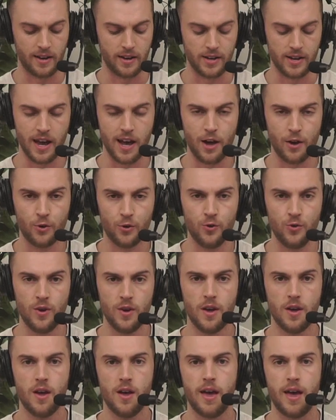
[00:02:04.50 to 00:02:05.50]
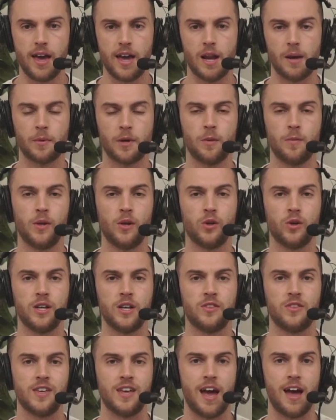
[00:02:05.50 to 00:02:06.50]
Yahoo. And I'm going to be looking
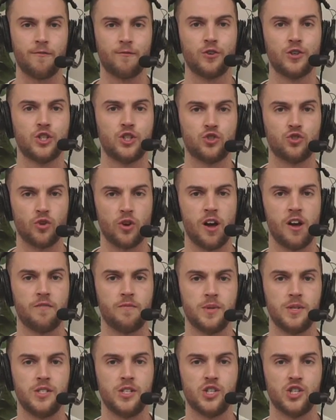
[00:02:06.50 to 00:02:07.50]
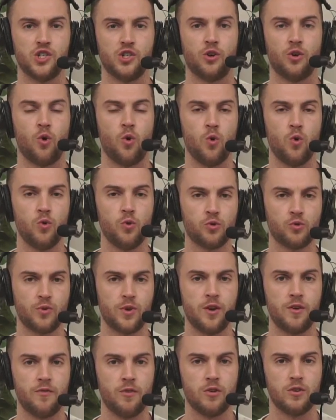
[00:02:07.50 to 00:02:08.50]
at the average draft position on all
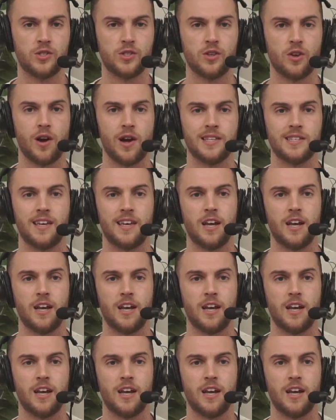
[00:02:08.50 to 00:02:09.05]
three of those sites.